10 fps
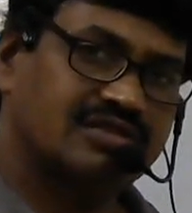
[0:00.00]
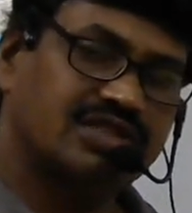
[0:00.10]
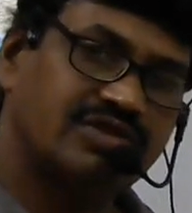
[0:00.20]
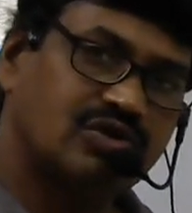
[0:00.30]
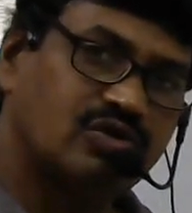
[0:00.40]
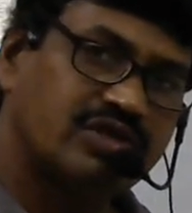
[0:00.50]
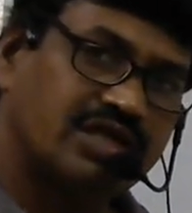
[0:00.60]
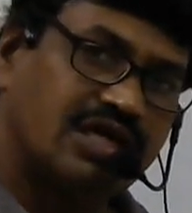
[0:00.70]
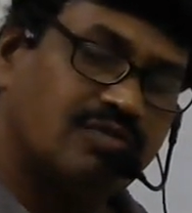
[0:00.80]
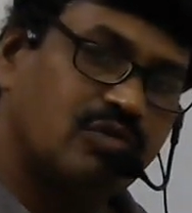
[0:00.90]
Even though
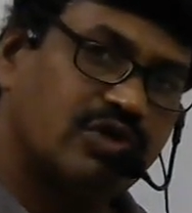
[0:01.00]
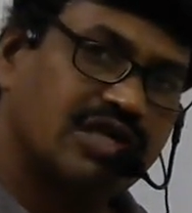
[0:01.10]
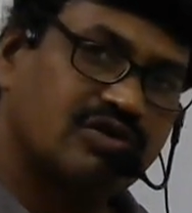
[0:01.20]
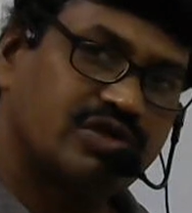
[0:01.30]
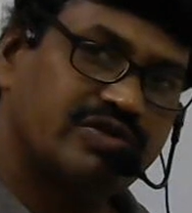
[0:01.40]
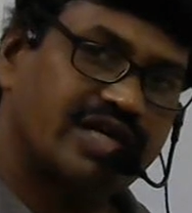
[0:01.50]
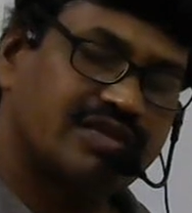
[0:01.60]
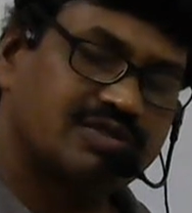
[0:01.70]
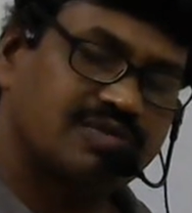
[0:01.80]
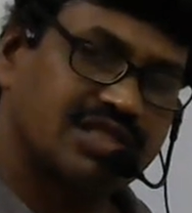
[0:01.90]
more electronegative
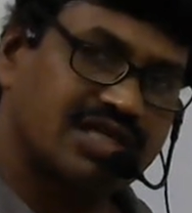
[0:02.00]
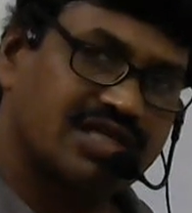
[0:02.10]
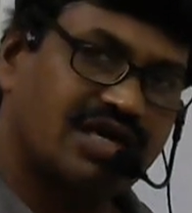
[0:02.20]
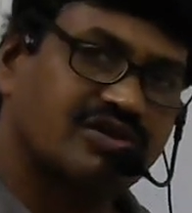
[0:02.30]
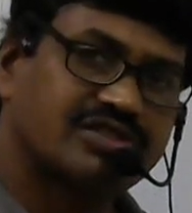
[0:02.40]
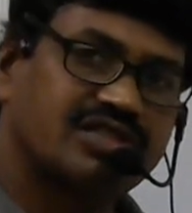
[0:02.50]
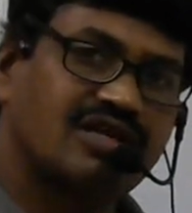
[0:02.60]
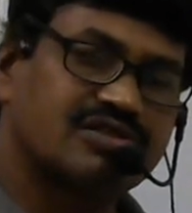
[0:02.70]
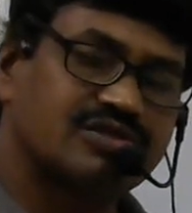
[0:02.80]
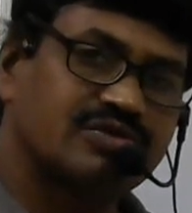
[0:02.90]
atoms means like oxygen
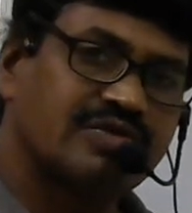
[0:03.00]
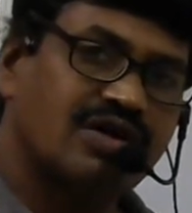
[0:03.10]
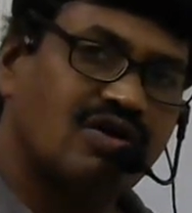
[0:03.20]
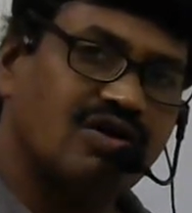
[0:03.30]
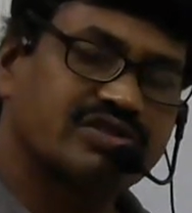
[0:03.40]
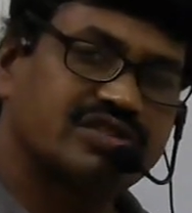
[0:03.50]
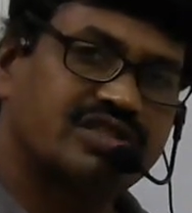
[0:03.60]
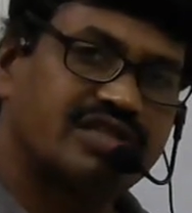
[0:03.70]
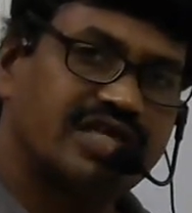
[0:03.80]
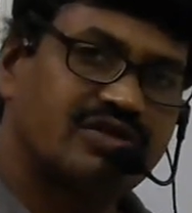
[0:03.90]
also,
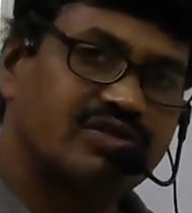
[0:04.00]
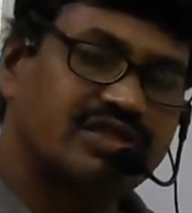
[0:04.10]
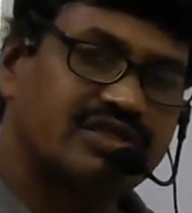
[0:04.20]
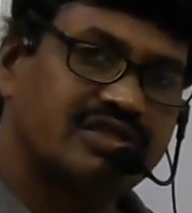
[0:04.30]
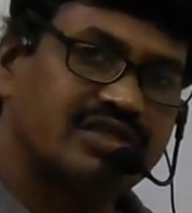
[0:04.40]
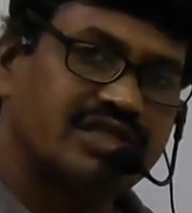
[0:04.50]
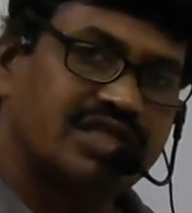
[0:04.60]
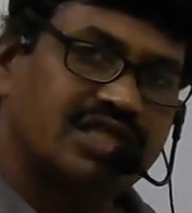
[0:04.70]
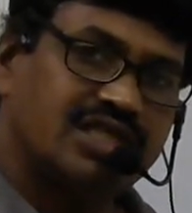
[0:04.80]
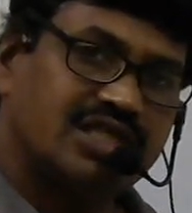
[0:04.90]
oxygen, nitrogen.
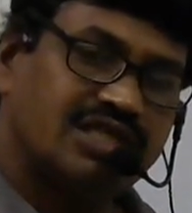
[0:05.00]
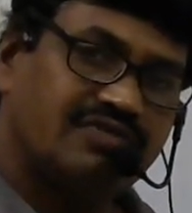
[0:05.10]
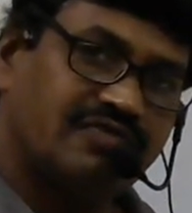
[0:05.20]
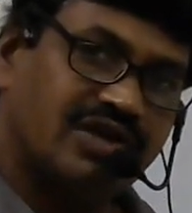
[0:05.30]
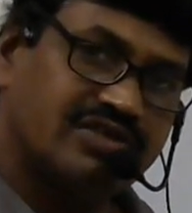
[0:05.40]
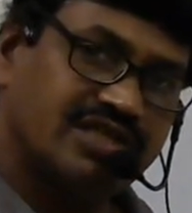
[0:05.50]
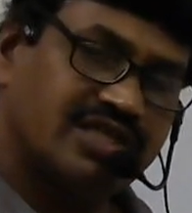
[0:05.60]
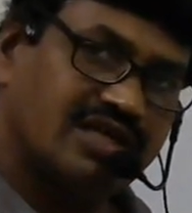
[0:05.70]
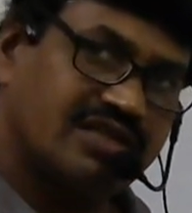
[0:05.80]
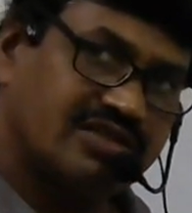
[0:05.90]
If on
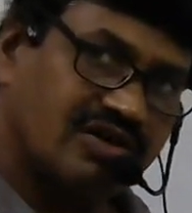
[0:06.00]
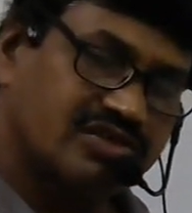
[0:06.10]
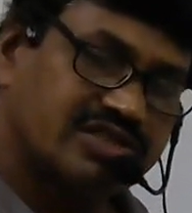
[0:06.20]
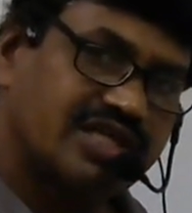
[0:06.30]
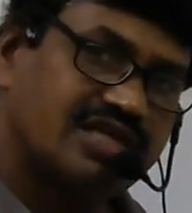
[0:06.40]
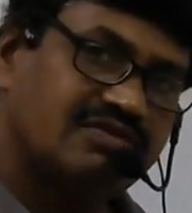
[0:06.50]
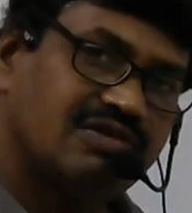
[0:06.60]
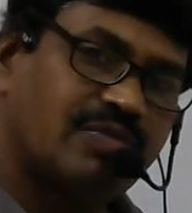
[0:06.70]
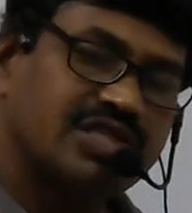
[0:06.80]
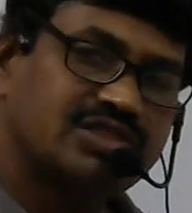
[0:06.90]
oxygen atom,
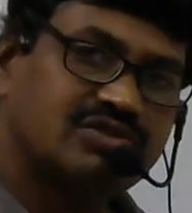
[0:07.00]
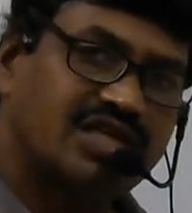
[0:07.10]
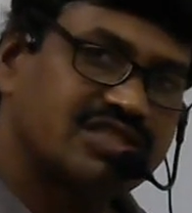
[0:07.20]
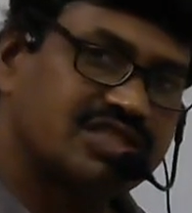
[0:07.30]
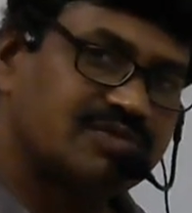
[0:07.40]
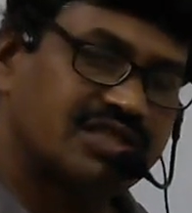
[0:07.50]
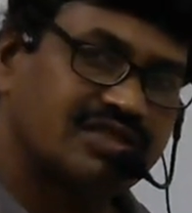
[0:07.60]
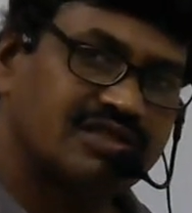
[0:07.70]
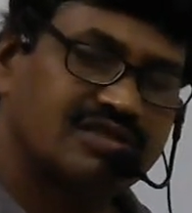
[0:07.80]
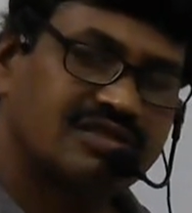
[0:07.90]
if positive charge is present,
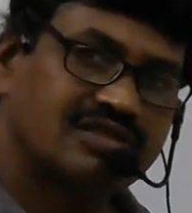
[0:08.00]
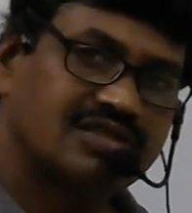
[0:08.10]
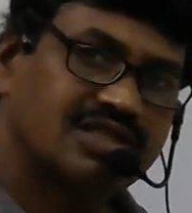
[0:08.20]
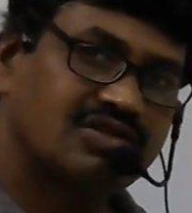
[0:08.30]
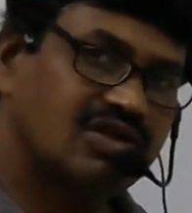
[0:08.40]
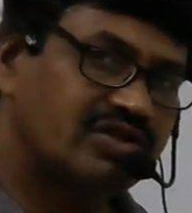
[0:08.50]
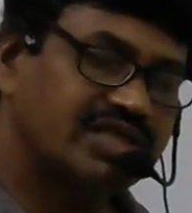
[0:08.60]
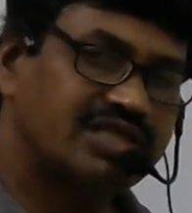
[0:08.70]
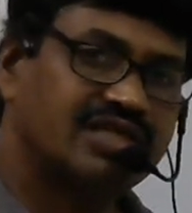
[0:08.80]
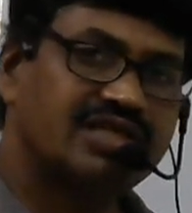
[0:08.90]
it will not
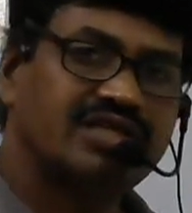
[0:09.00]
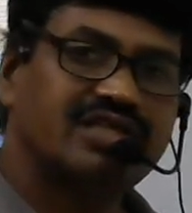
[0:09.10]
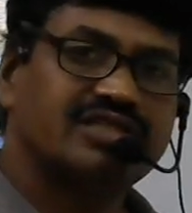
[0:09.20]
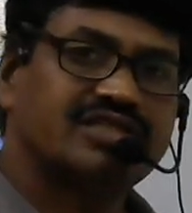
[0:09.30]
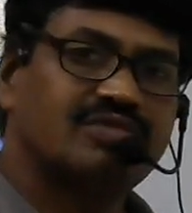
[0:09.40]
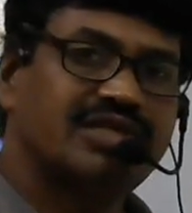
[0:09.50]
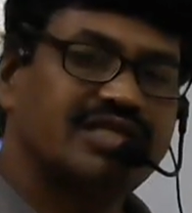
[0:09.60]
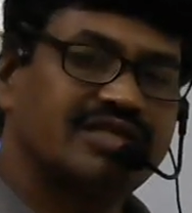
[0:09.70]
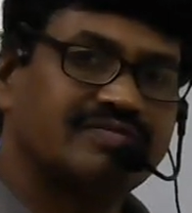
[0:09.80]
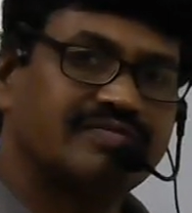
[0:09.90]
get
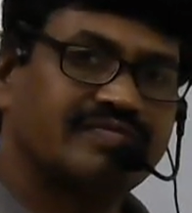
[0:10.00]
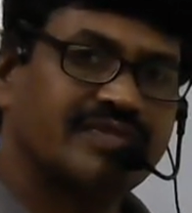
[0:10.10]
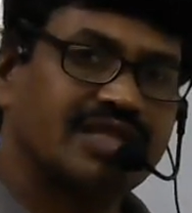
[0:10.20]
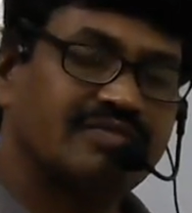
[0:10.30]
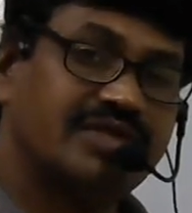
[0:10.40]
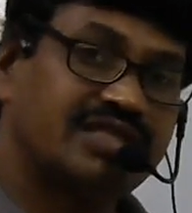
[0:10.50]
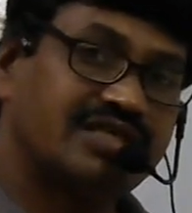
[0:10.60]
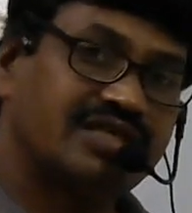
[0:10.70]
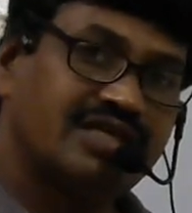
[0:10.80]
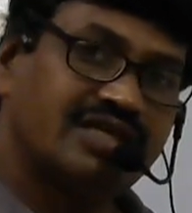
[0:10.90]
stability. But
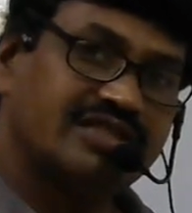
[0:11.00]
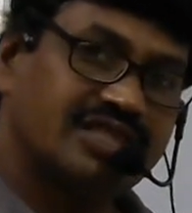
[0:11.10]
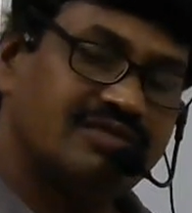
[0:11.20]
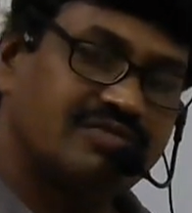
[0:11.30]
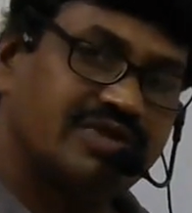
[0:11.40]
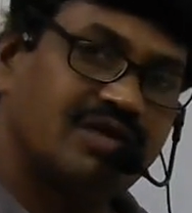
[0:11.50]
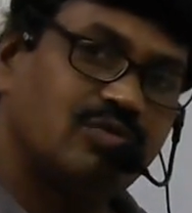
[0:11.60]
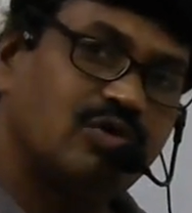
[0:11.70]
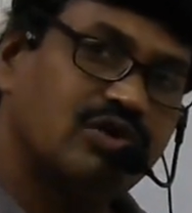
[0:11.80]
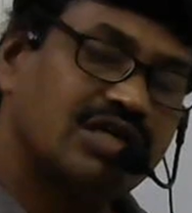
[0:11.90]
same,
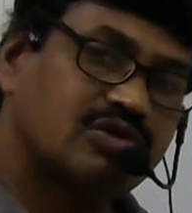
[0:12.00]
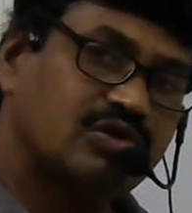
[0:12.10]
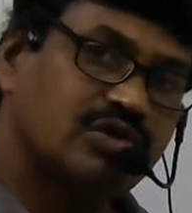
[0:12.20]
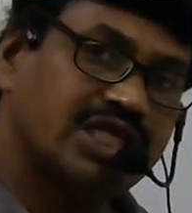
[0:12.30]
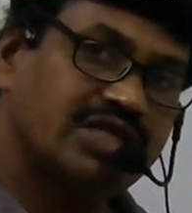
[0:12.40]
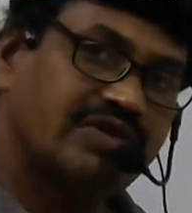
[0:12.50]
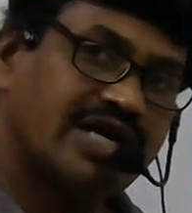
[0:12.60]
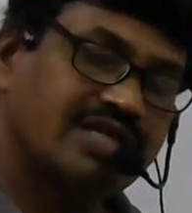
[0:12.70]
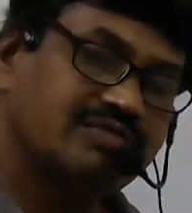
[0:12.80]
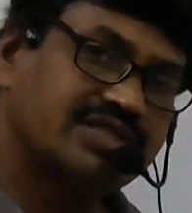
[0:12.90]
more electronegative
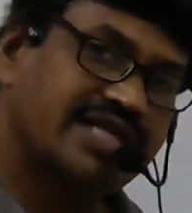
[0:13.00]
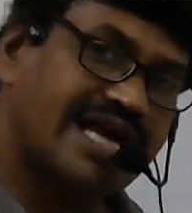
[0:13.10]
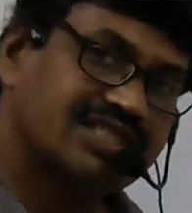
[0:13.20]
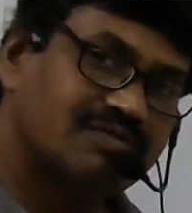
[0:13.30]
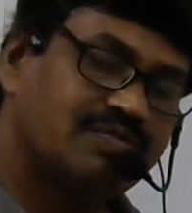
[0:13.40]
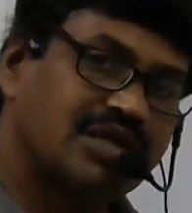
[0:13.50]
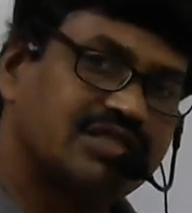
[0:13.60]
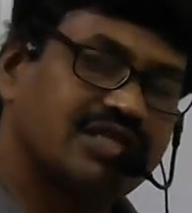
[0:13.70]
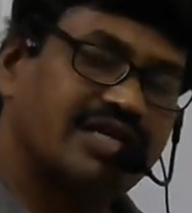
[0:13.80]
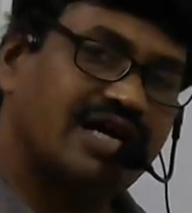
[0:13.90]
atoms can accept
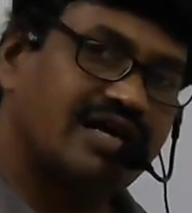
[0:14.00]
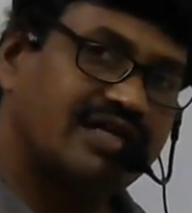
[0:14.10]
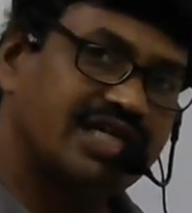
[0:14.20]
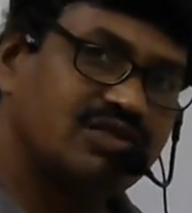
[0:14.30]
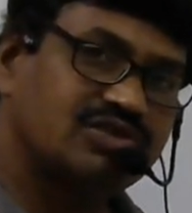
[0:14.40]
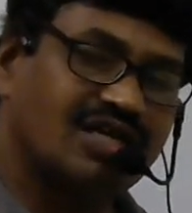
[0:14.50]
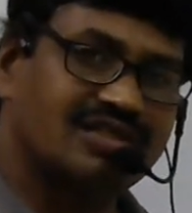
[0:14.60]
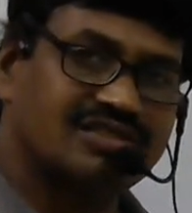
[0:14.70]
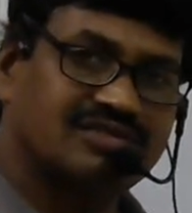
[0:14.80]
negative charge.